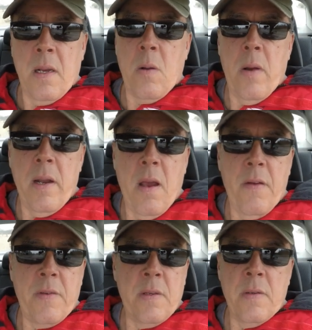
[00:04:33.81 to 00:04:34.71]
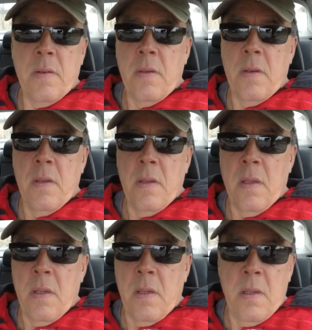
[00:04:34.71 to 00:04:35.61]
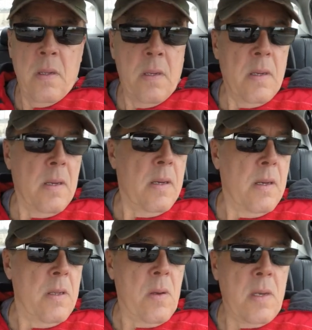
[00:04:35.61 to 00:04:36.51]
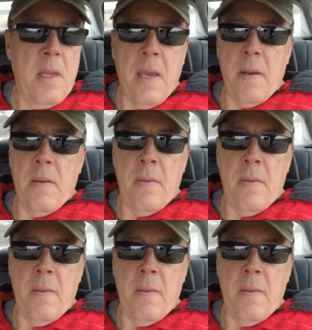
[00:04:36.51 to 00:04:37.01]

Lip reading: quite often you can get